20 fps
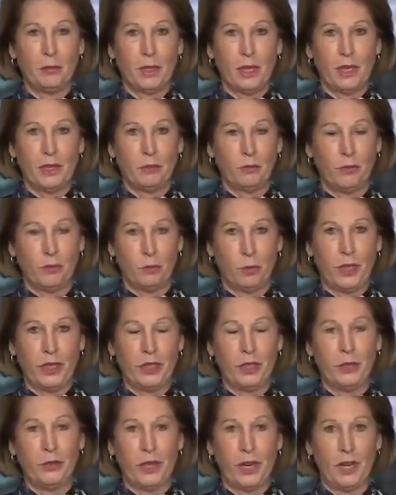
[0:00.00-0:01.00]
But we
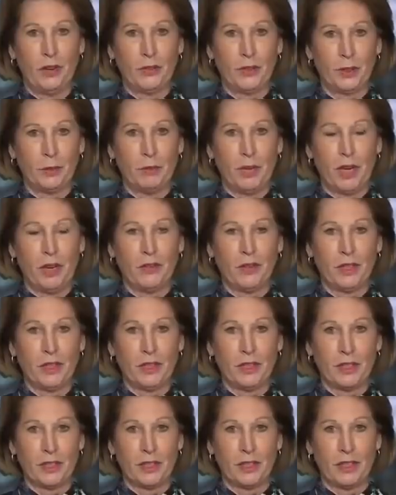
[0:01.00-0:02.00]
do have some
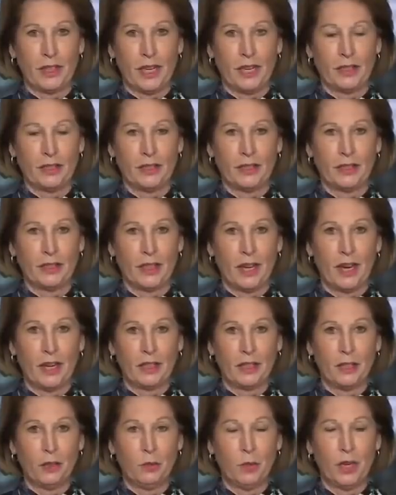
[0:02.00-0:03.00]
evidence that that is
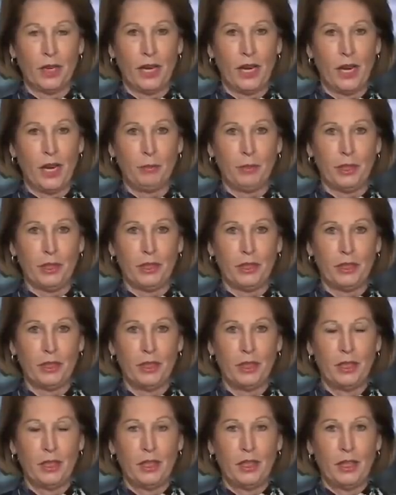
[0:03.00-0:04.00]
exactly what happened.
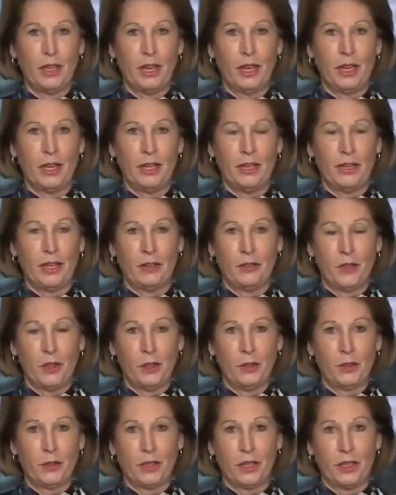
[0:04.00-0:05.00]
And they've
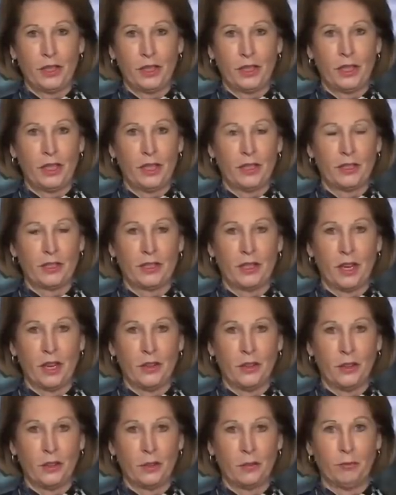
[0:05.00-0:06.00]
used it against
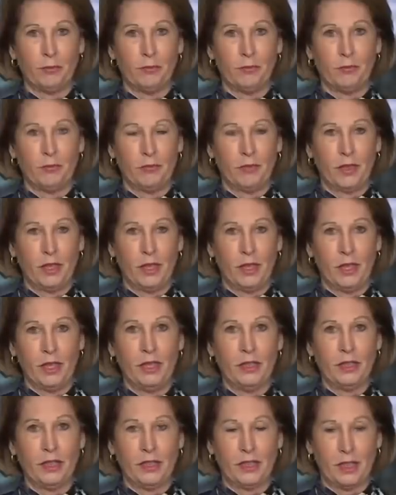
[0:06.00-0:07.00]
other
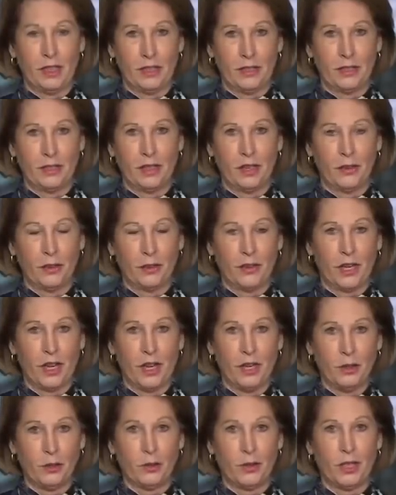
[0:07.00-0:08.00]
entities in other
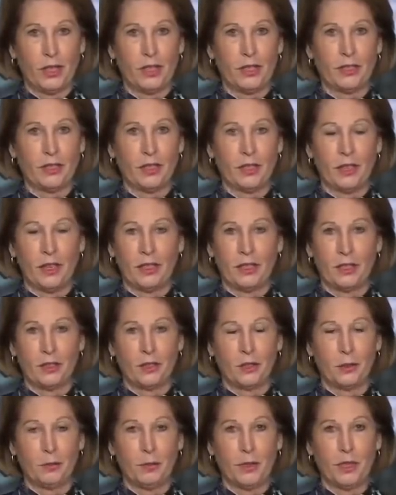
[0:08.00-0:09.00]
countries.
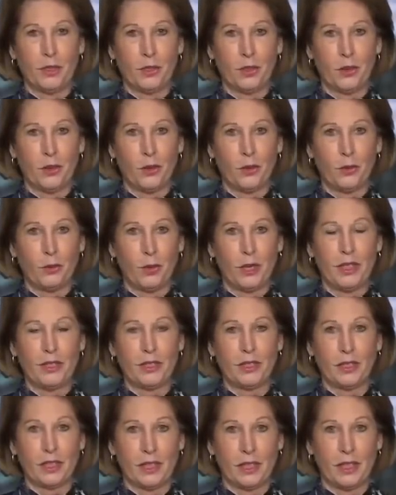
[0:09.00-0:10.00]
It's just been turned
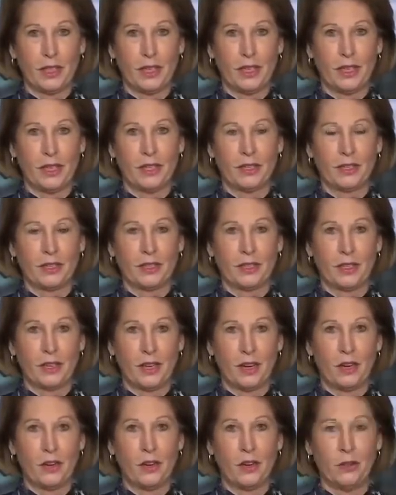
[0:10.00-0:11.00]
recently against
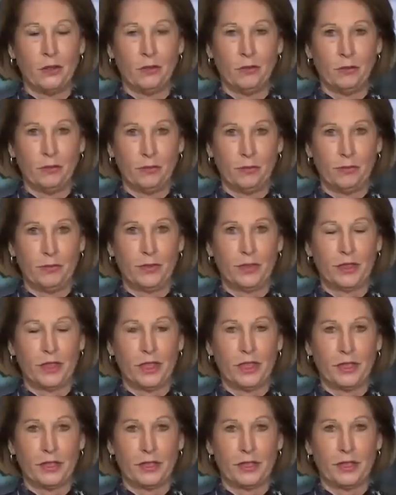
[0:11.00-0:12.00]
our own
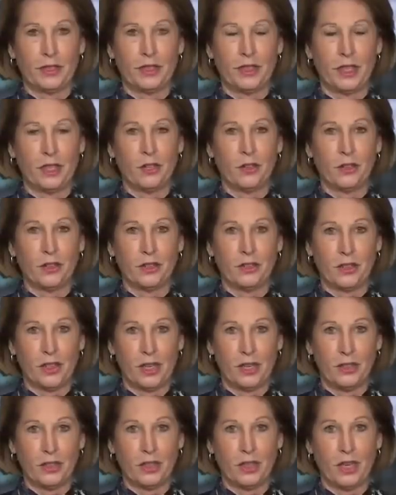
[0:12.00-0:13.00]
citizens here to
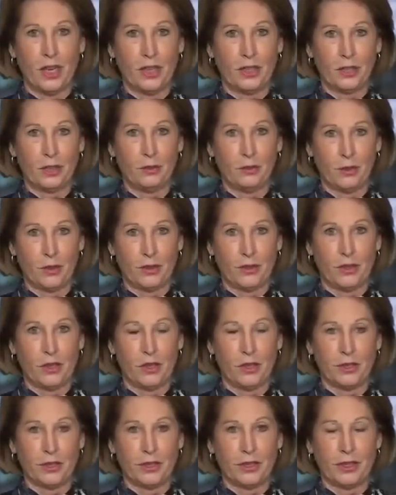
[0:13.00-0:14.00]
change election
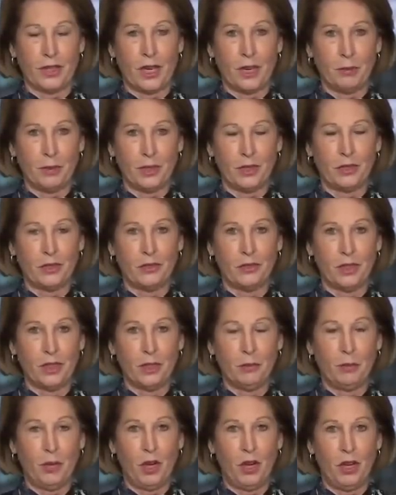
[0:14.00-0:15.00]
results. It's
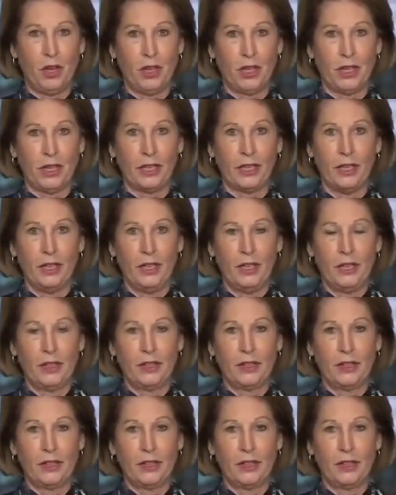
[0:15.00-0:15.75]
absolutely appalling